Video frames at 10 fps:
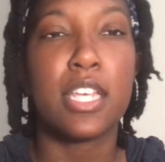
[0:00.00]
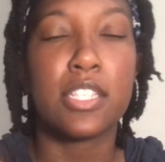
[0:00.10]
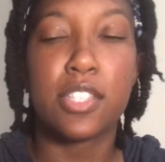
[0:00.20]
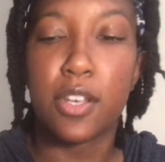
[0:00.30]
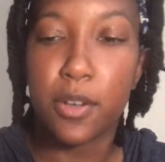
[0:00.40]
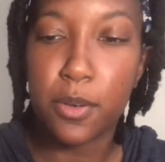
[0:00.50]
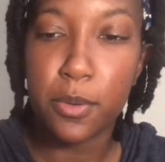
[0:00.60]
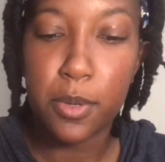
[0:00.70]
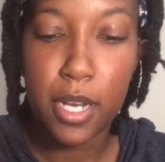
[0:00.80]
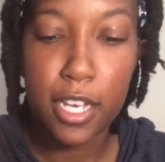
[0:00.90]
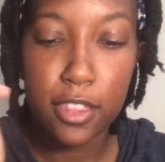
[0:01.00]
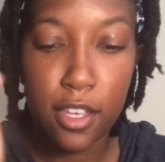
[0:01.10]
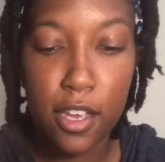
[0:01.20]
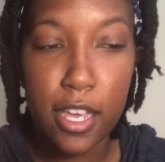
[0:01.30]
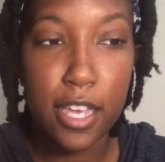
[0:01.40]
So I
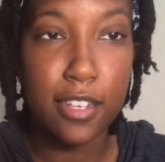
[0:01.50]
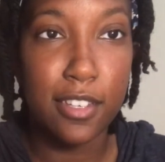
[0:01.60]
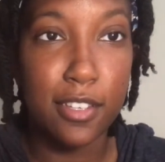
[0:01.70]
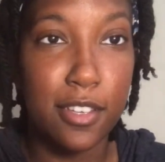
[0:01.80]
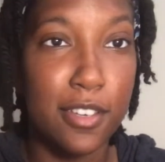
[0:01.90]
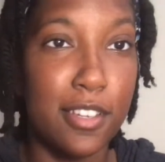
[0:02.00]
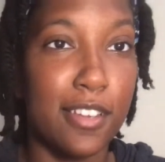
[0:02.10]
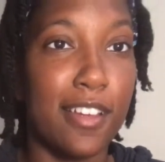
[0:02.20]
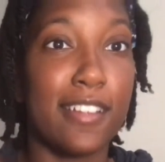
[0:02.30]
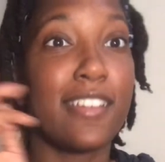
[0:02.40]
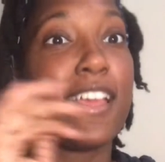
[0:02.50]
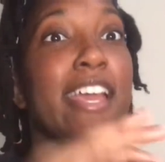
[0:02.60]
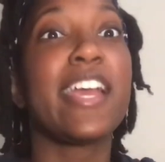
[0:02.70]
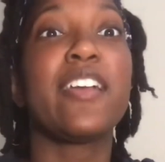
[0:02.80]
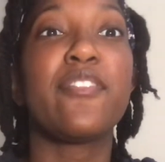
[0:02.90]
thought I had done good and got
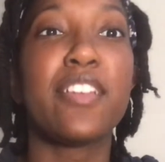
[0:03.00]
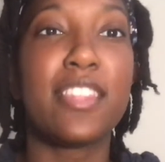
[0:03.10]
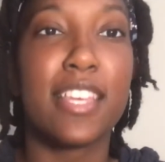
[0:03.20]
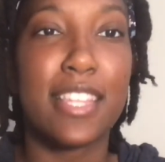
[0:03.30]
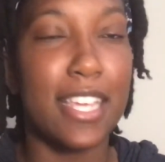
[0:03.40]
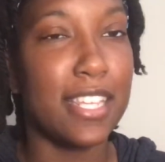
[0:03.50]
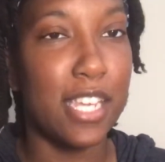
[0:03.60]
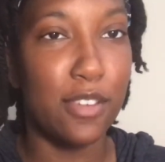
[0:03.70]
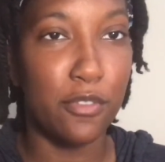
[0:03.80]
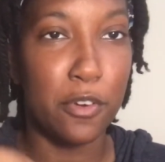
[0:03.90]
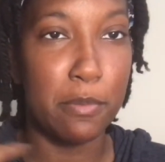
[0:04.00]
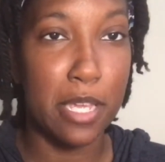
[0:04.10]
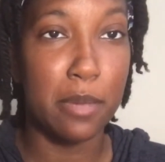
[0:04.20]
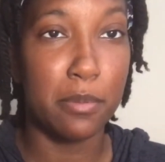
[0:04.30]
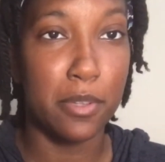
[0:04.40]
everything that I needed for a
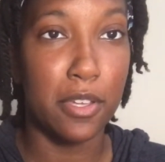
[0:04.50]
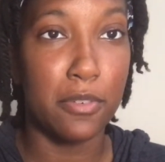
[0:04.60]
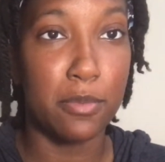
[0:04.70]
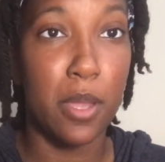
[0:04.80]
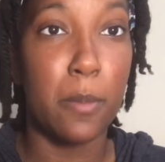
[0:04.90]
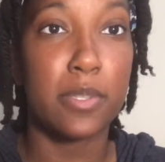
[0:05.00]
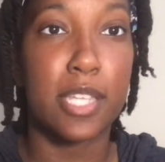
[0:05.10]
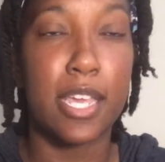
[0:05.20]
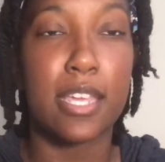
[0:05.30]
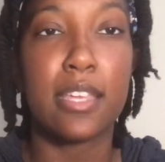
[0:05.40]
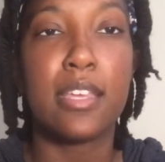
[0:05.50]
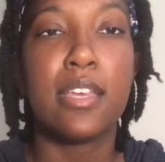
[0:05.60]
makeup look from ShopMissA,